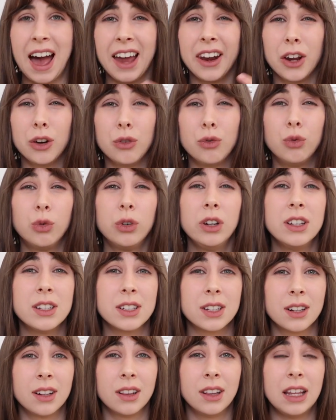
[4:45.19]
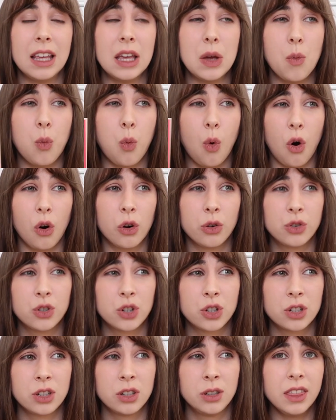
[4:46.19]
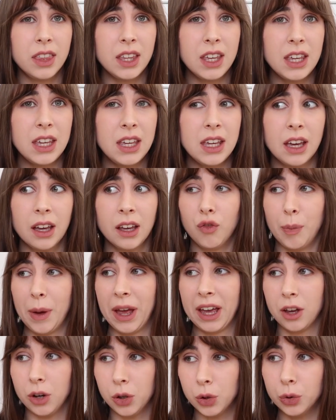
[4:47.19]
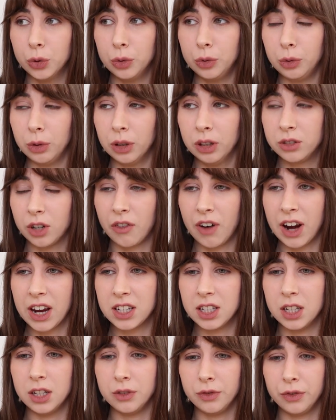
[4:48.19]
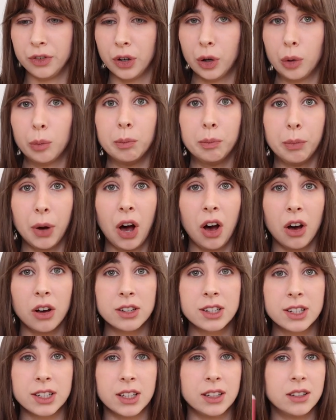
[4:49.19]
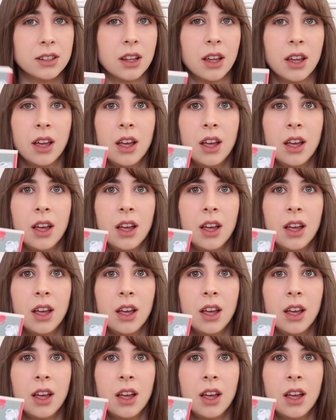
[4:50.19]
And I'd recently watched the Rebecca Hall directed film Passing.